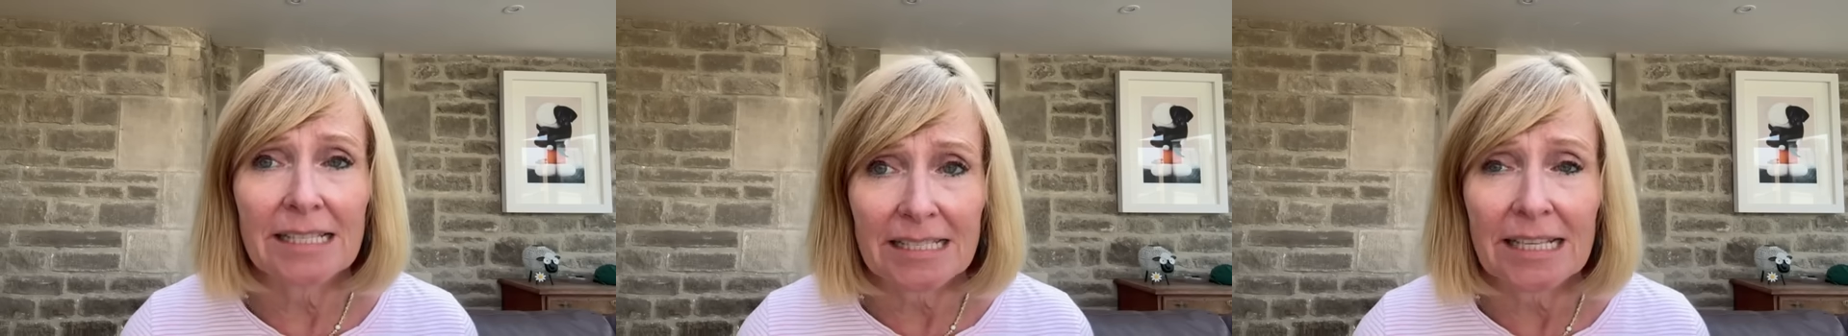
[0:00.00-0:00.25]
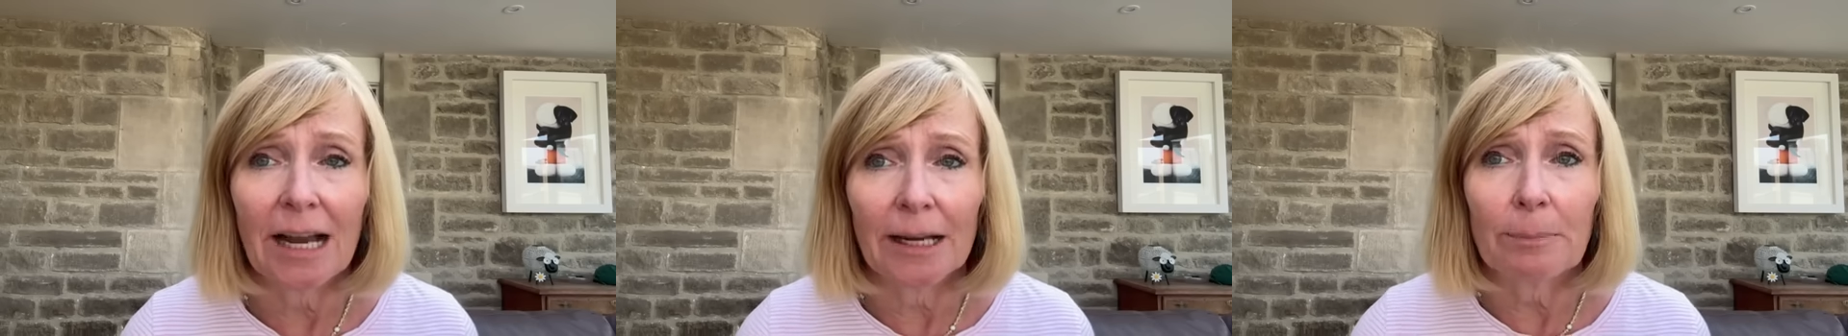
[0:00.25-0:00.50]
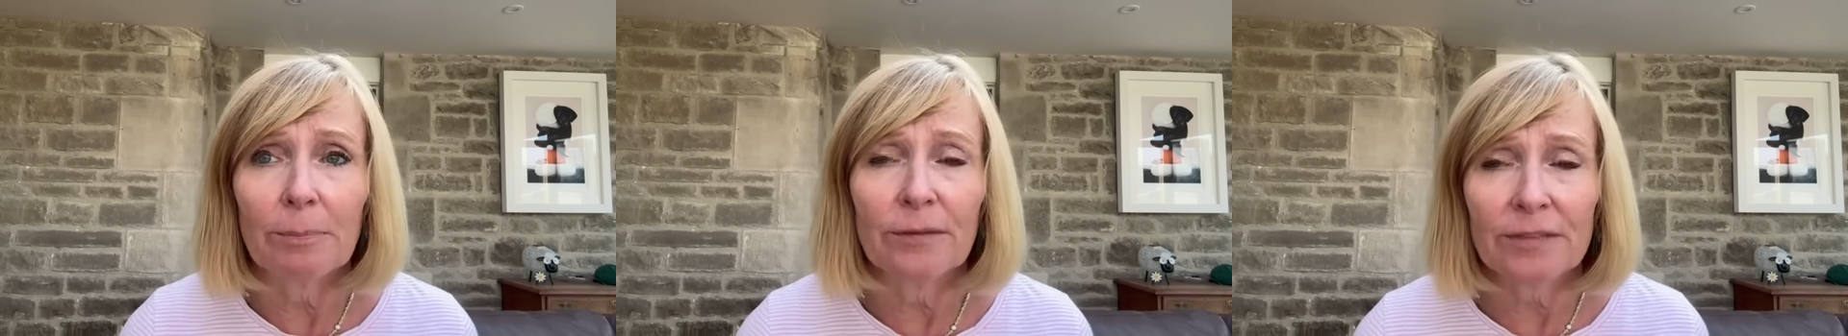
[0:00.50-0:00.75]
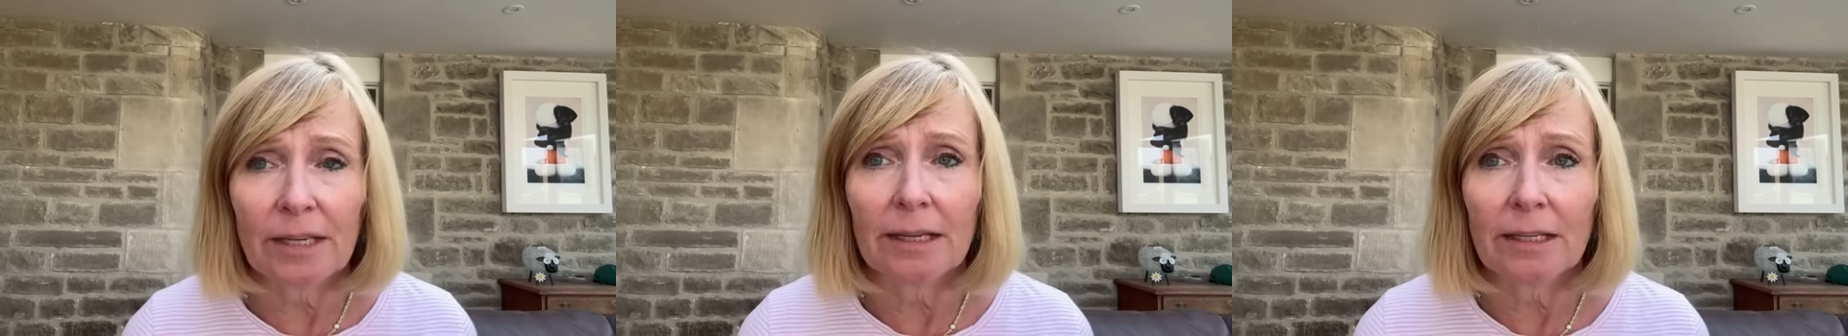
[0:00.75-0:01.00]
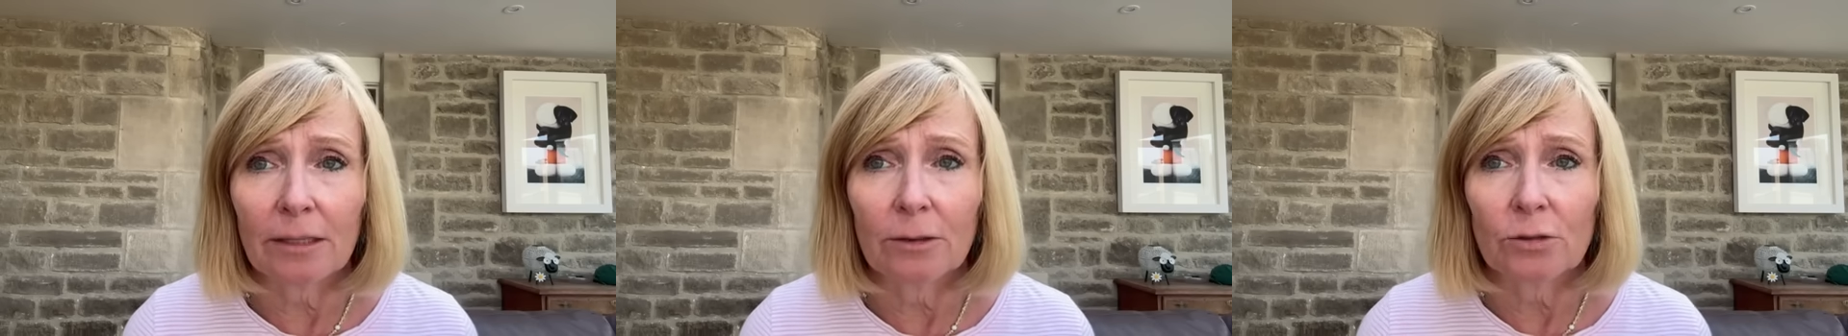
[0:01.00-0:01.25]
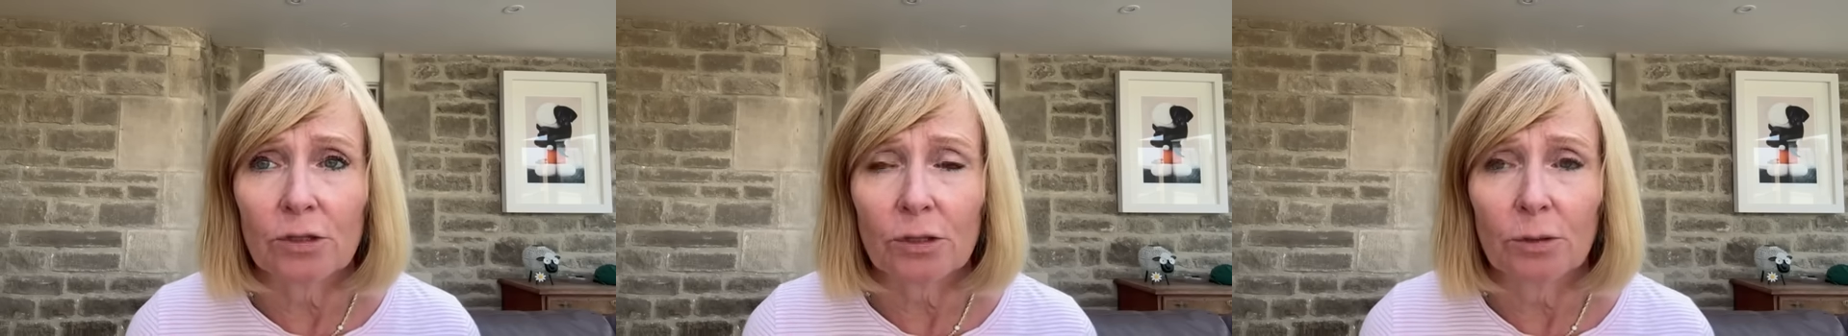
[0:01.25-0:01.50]
type of
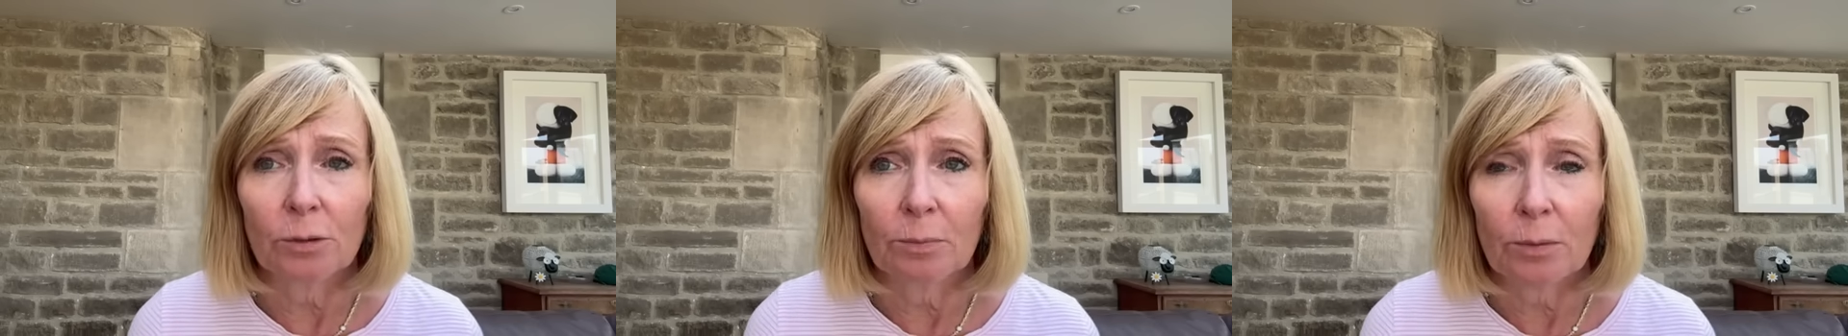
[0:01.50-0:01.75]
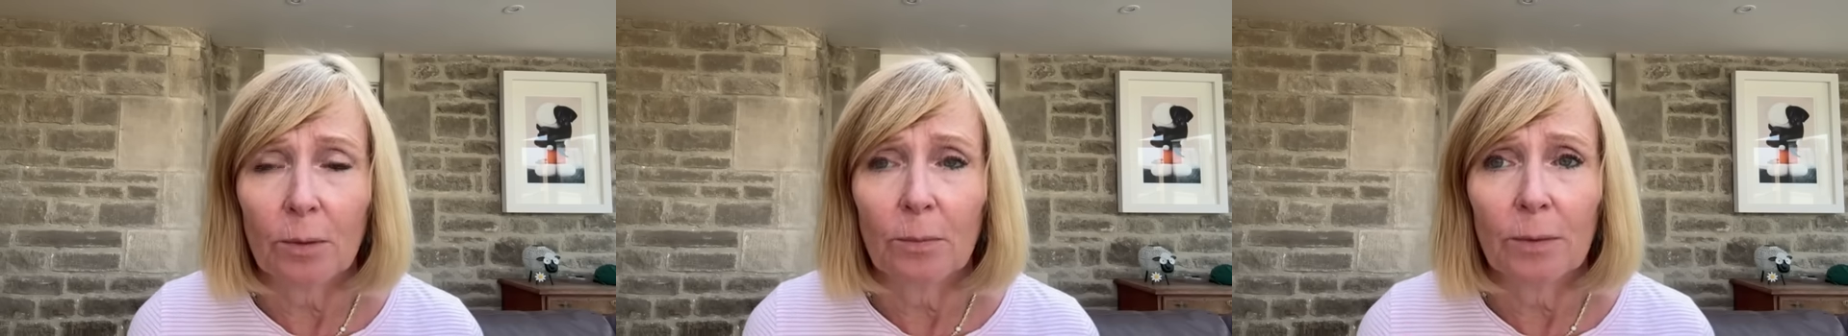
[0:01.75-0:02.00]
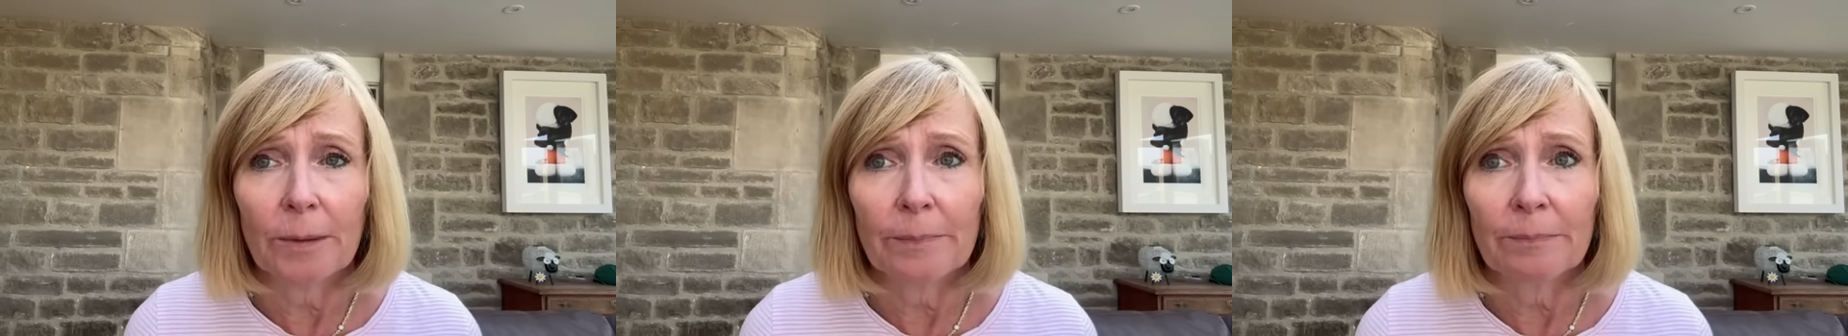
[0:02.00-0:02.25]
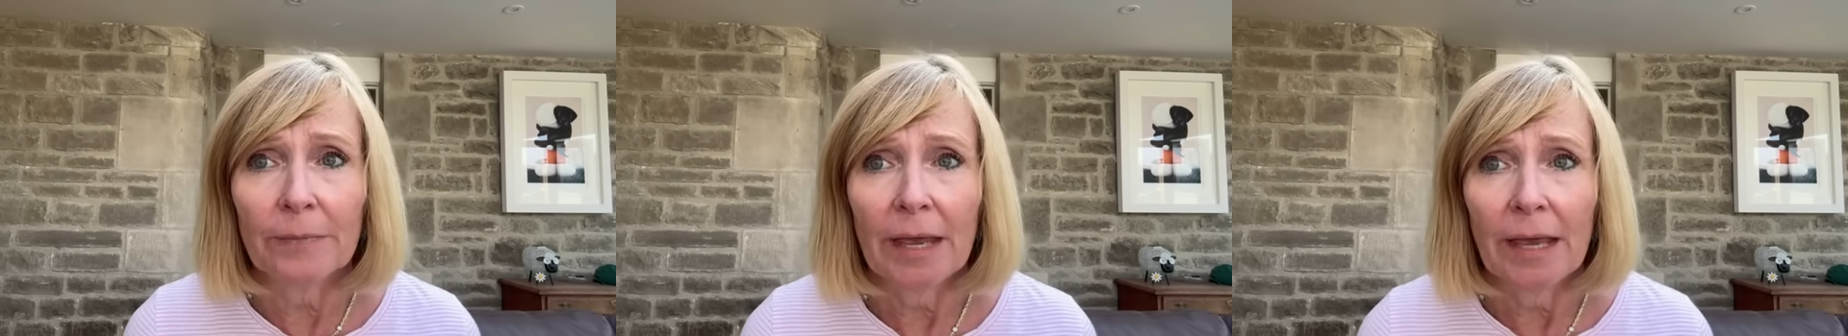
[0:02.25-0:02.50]
psychological problem.